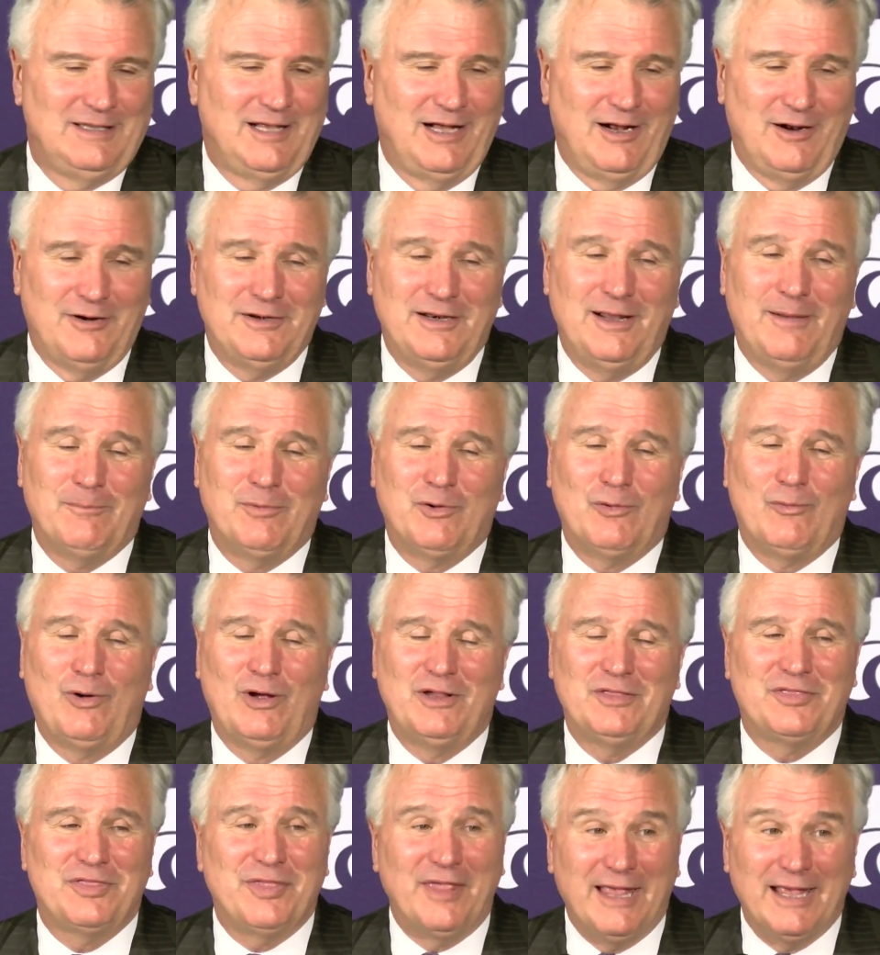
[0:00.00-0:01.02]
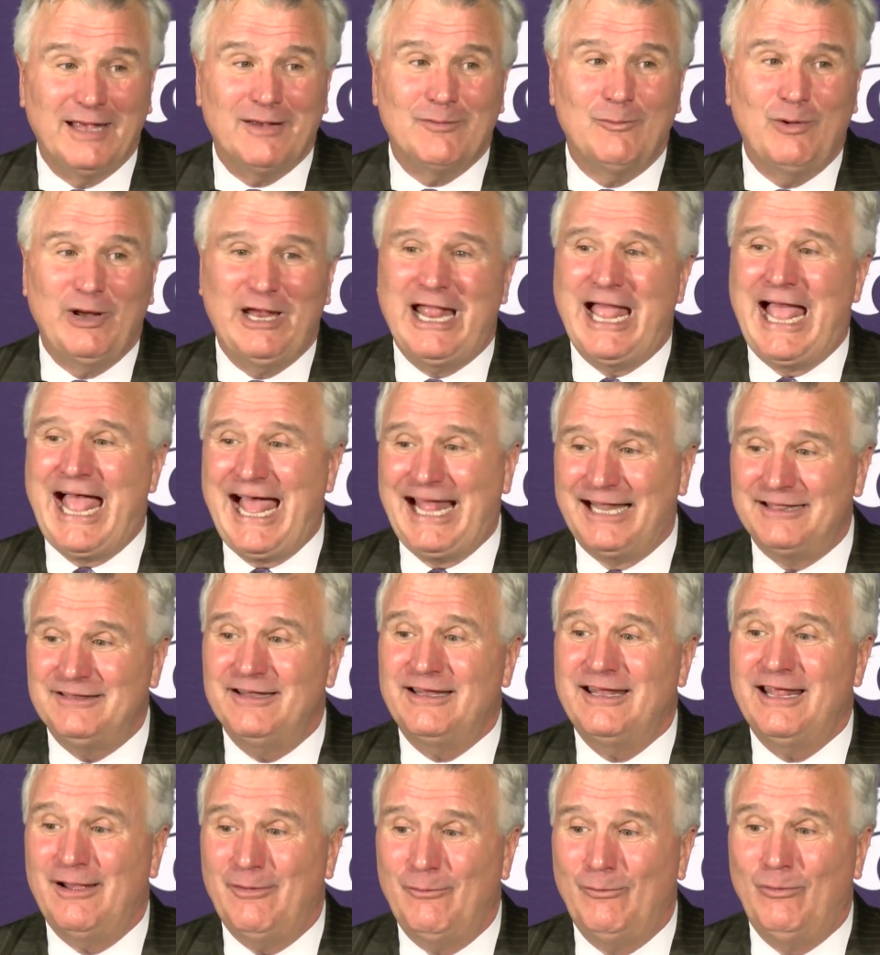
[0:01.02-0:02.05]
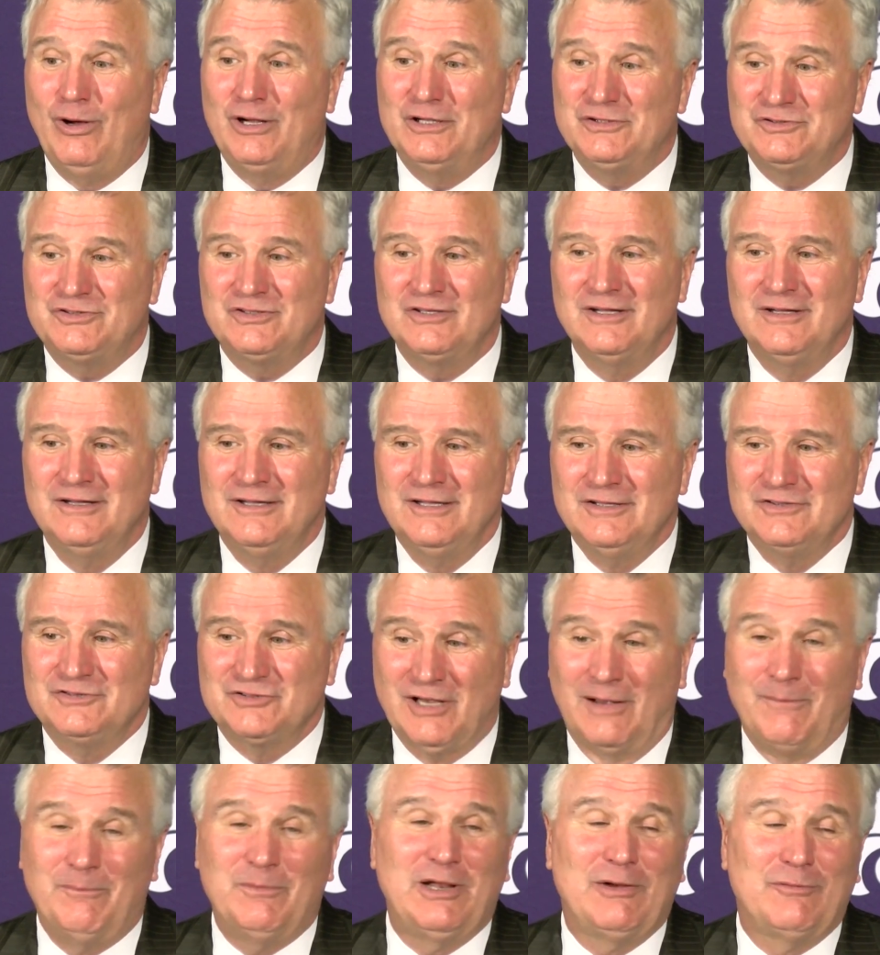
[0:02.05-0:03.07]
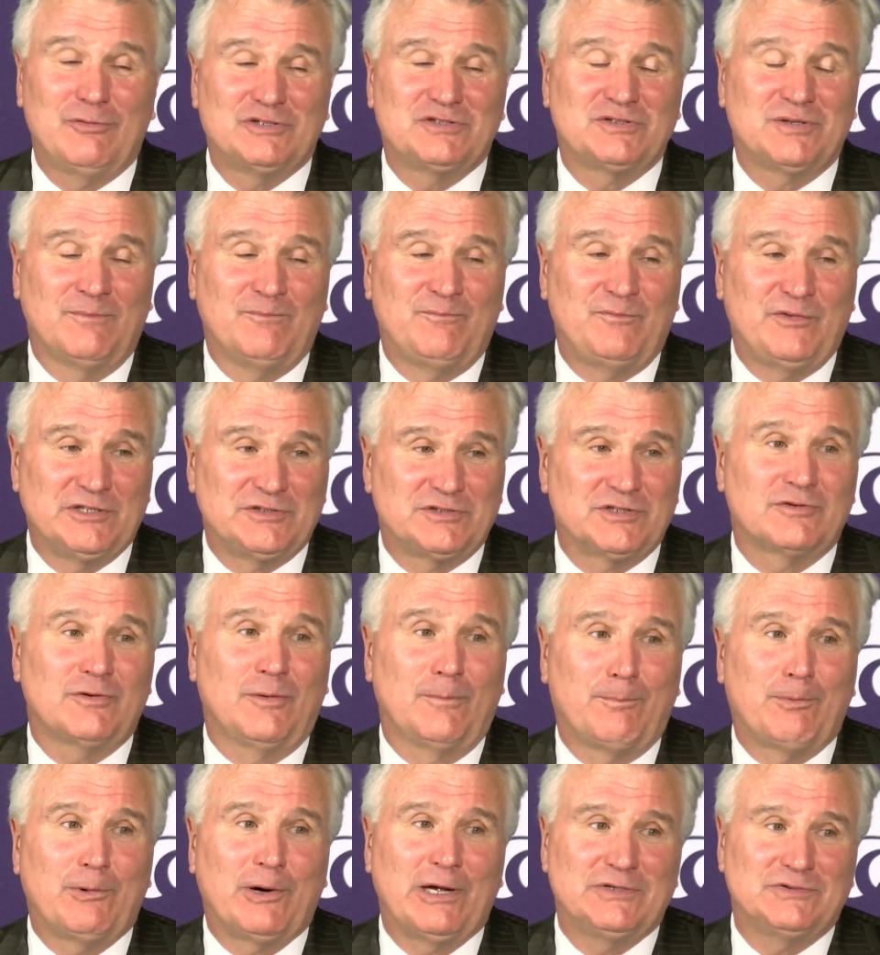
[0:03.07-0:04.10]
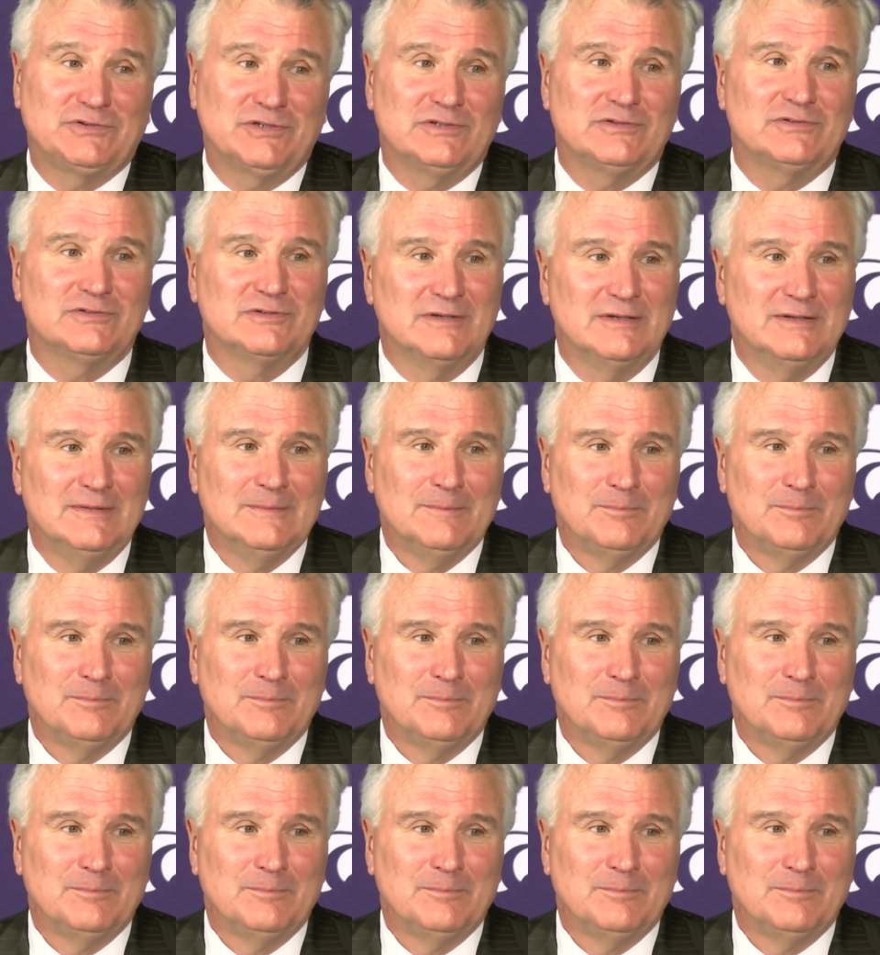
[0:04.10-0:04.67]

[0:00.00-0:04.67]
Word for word: our number one thing we had to get was somebody with some physical presence